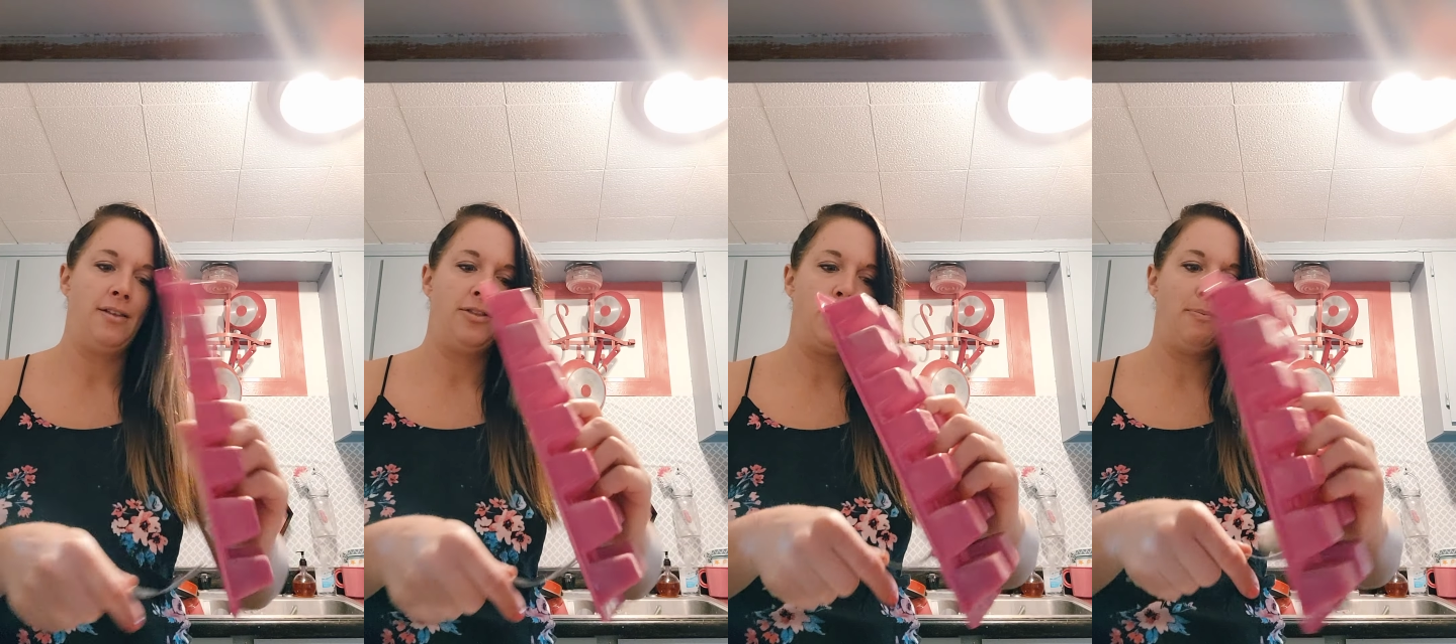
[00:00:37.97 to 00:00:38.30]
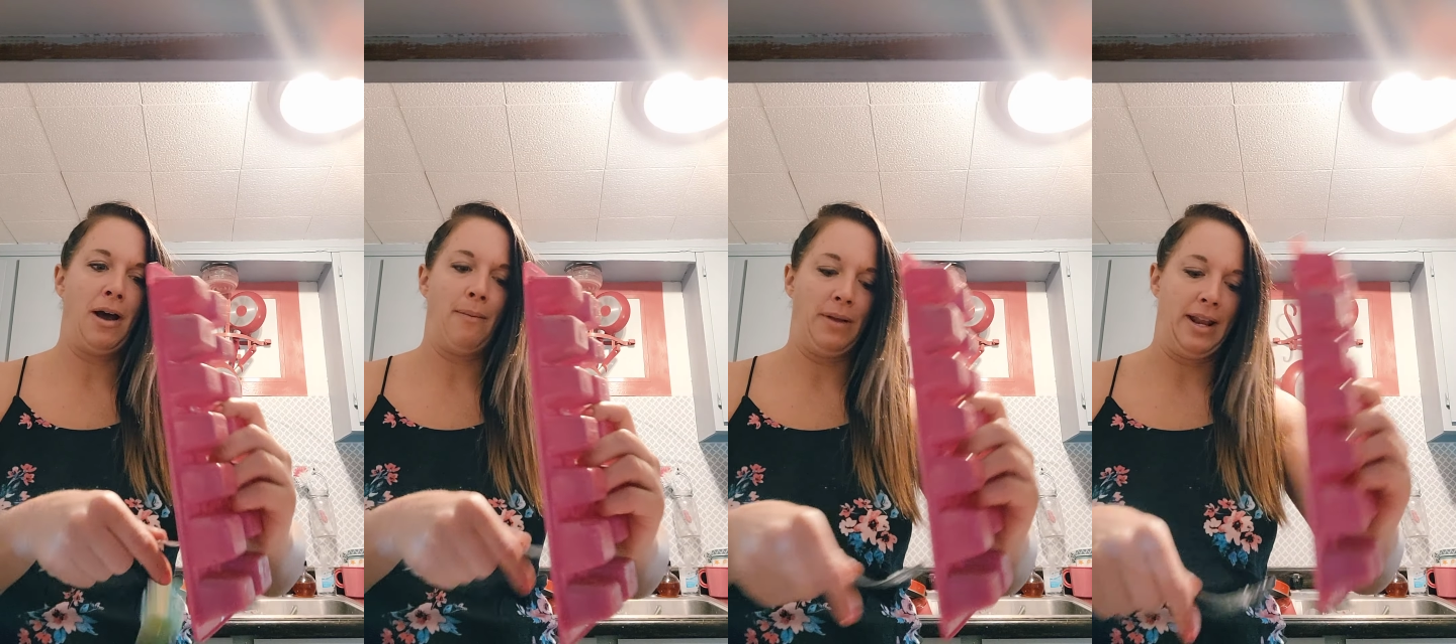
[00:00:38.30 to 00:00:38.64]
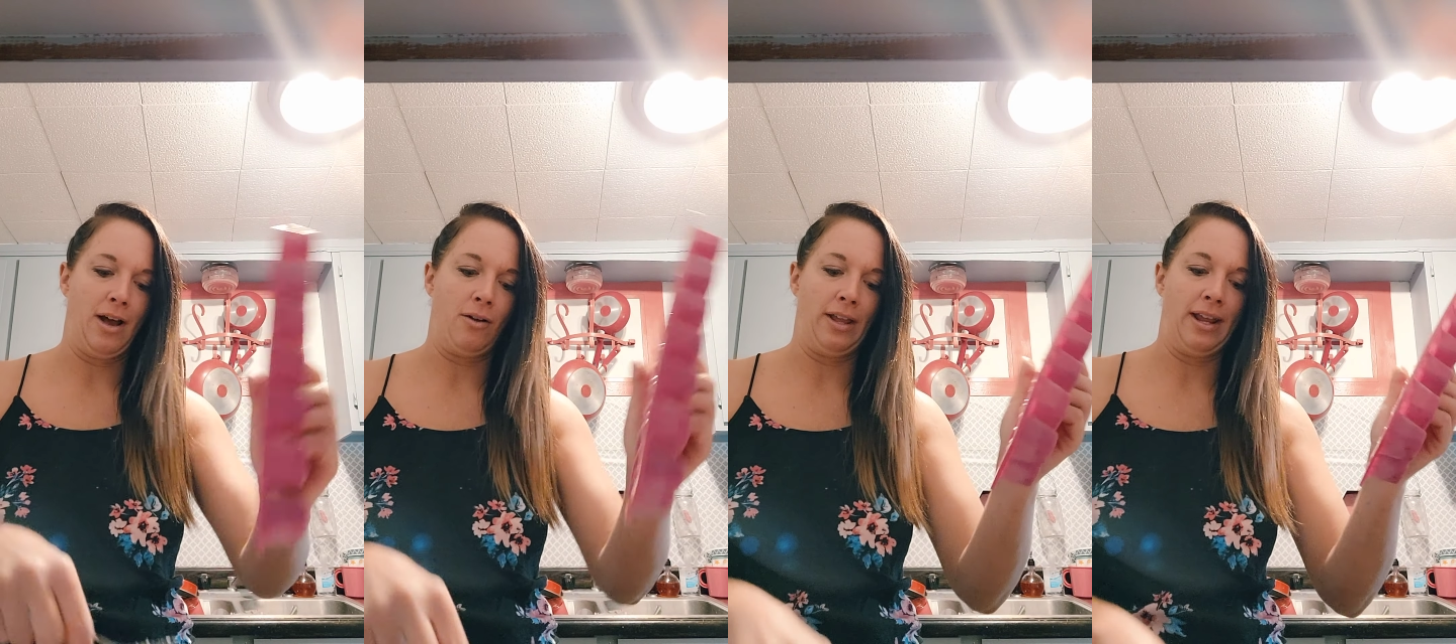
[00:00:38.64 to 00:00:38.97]
they're popping
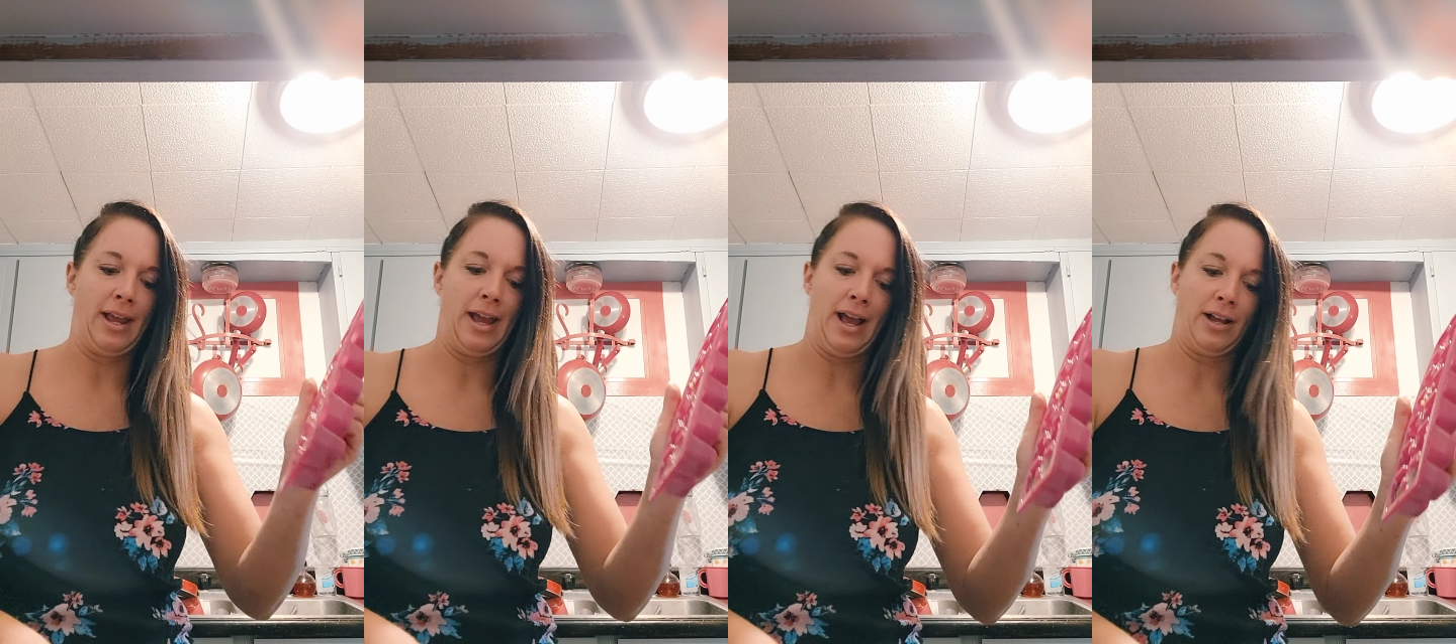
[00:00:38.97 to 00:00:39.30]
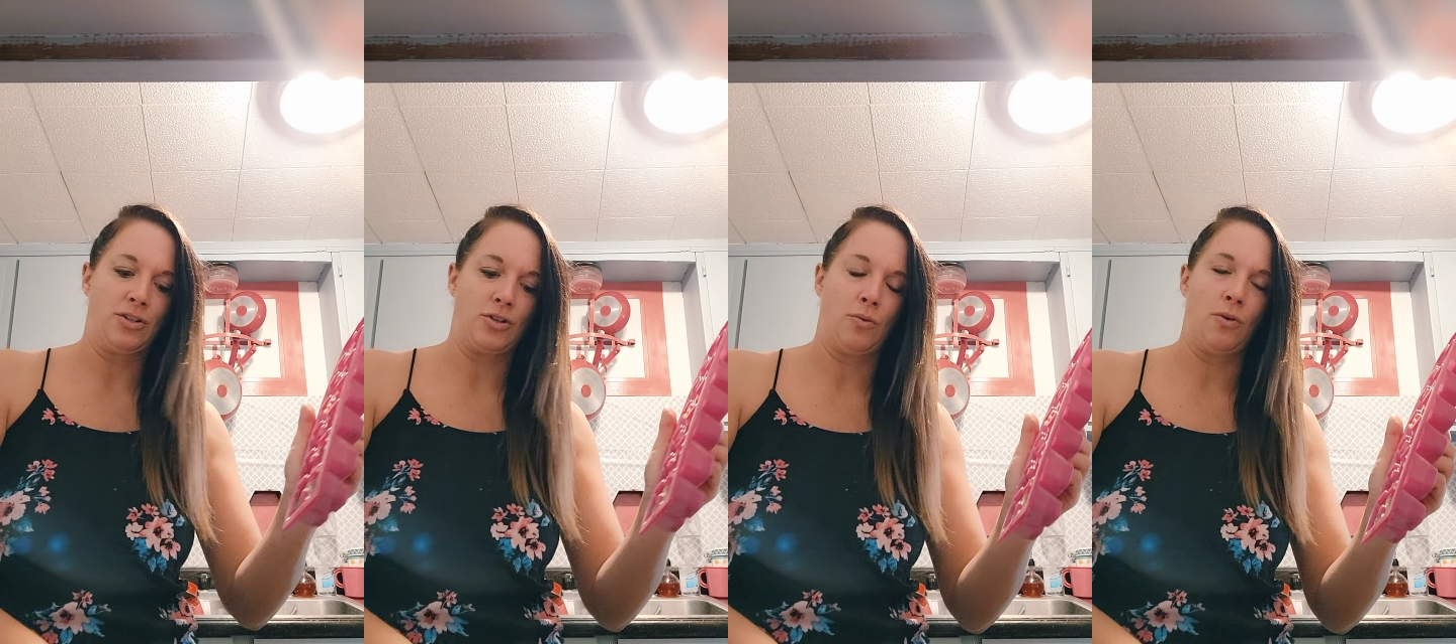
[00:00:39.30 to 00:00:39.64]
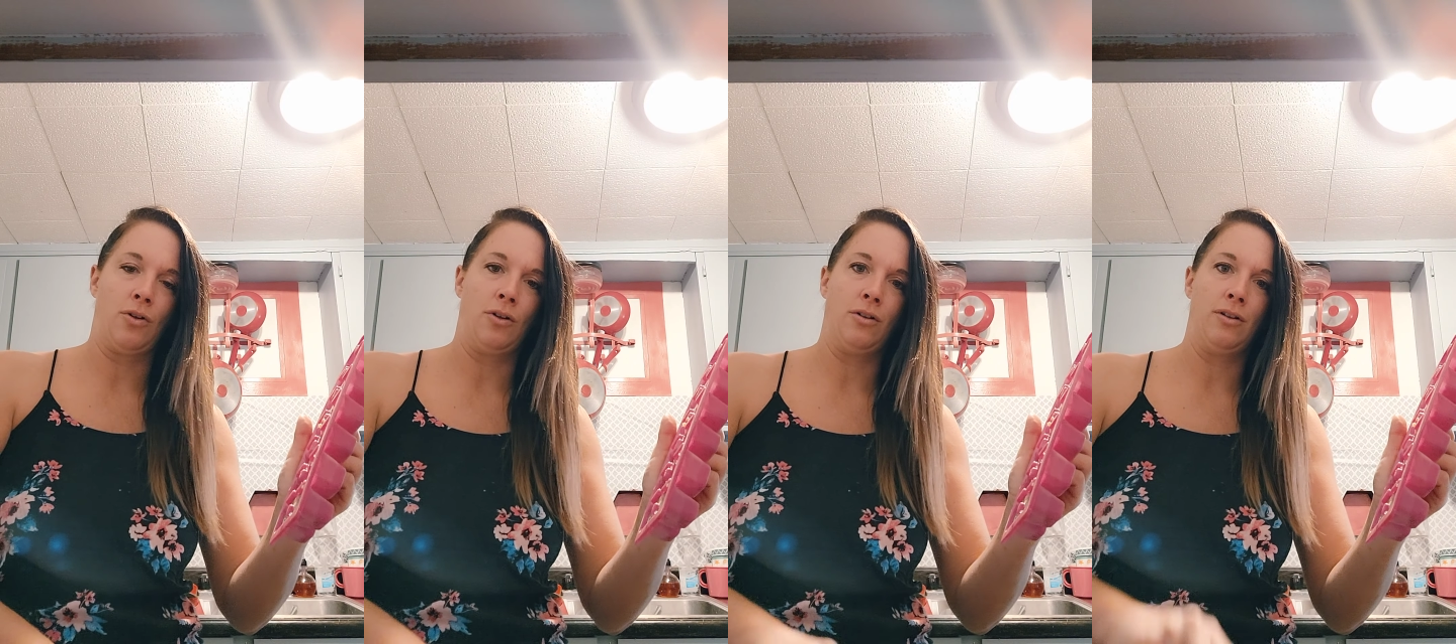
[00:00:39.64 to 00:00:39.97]
out like
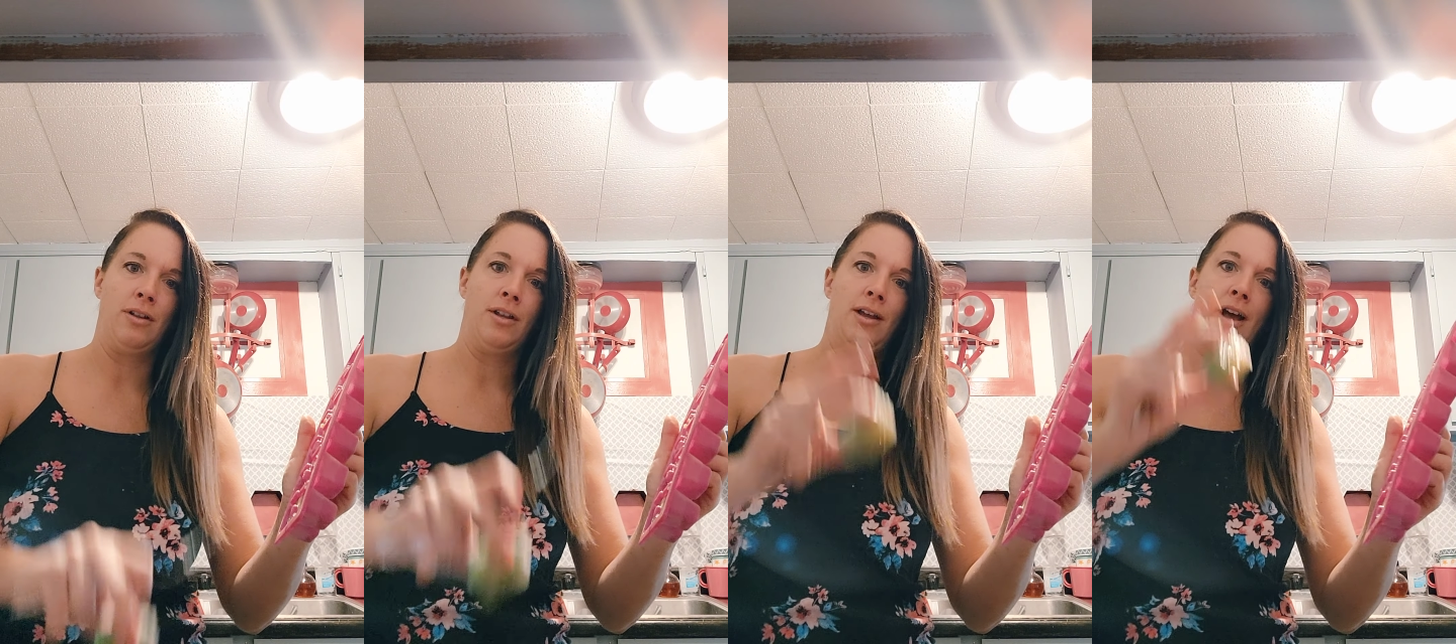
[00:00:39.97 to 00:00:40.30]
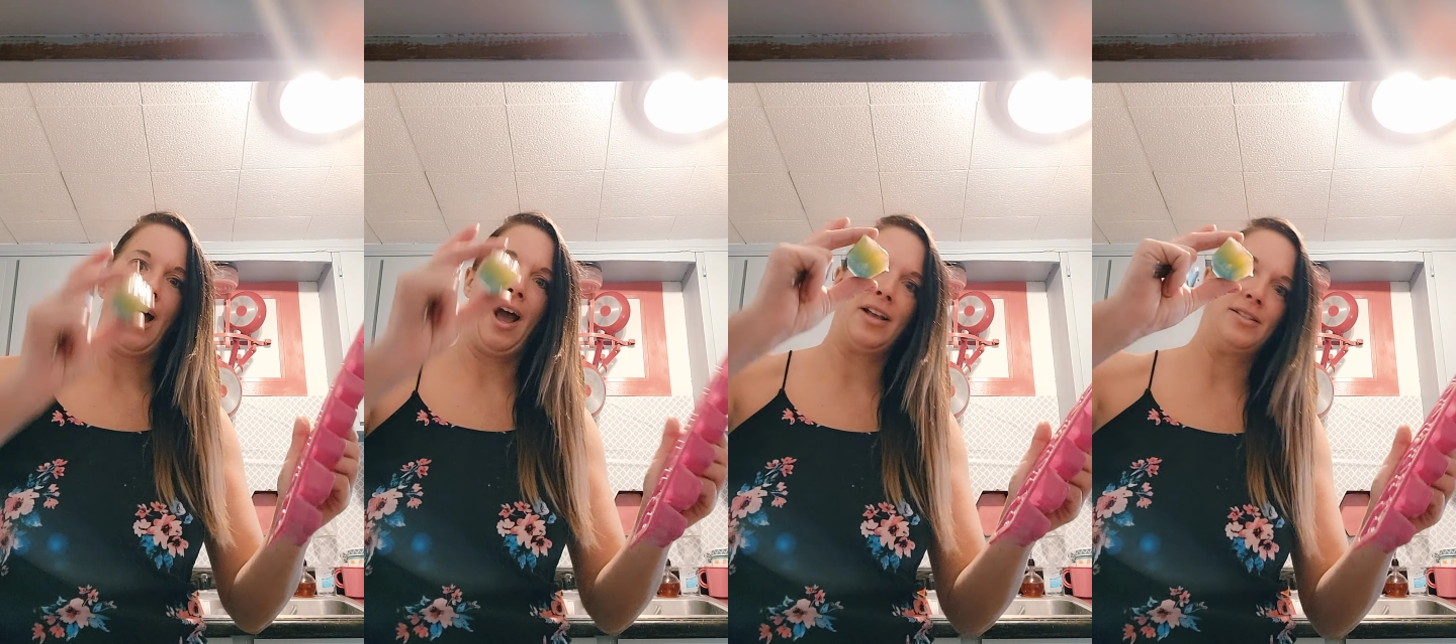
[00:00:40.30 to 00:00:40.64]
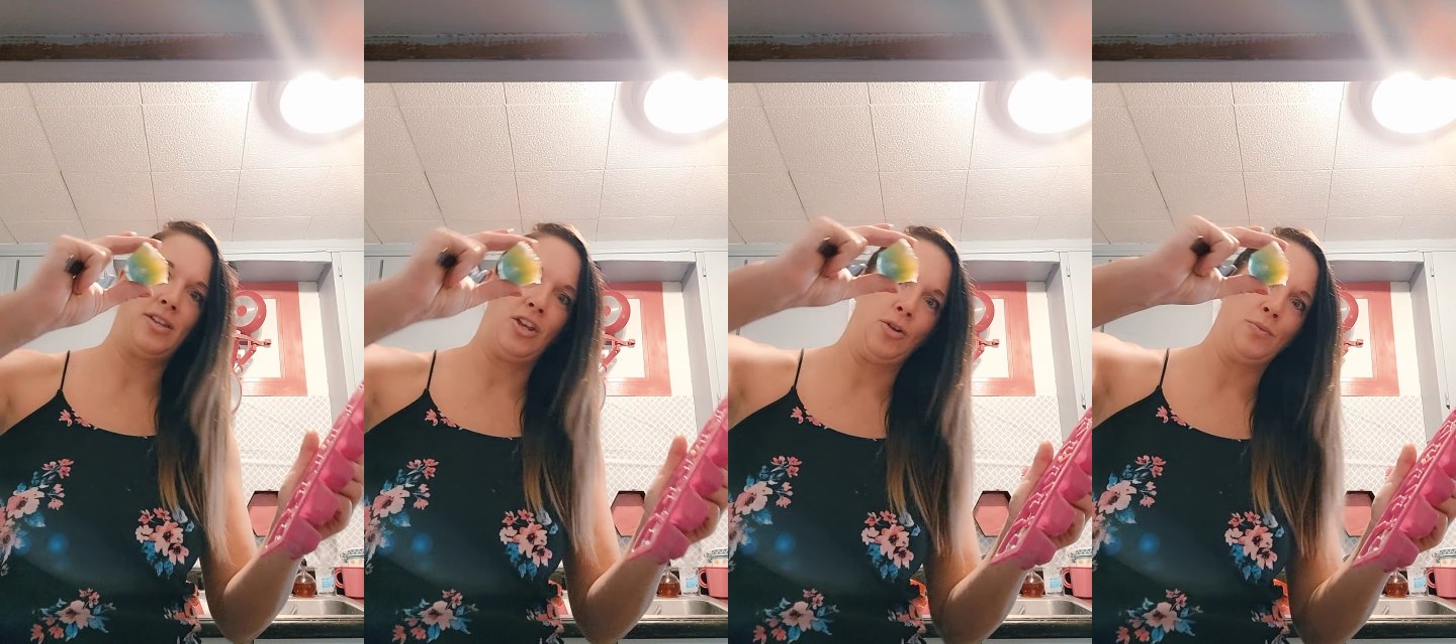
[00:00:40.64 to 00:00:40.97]
actual ice
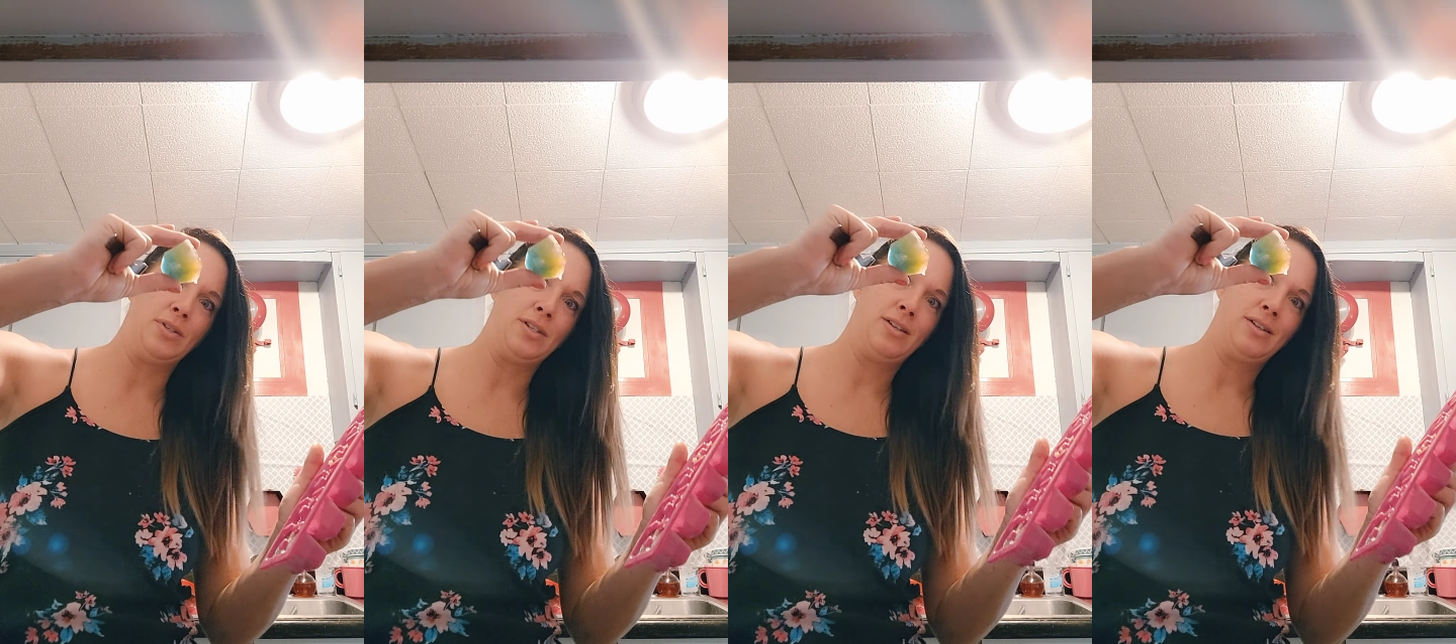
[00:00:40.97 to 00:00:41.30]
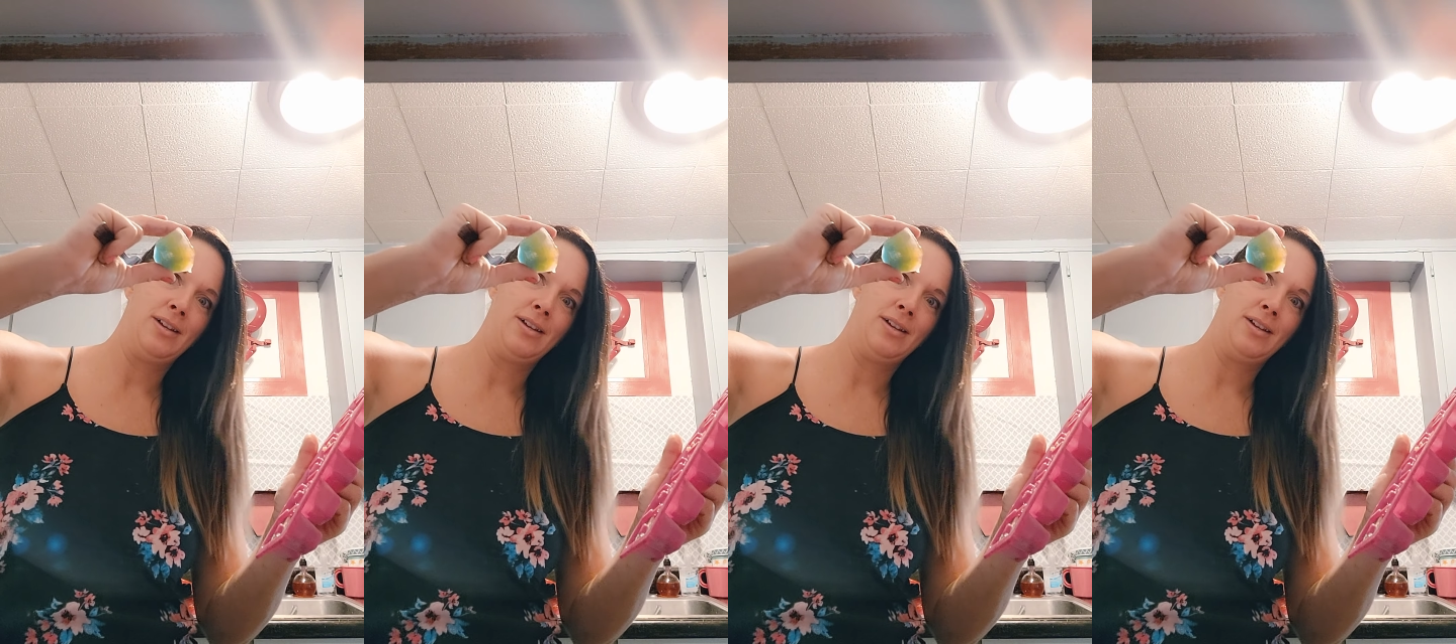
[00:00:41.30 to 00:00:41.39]
cubes.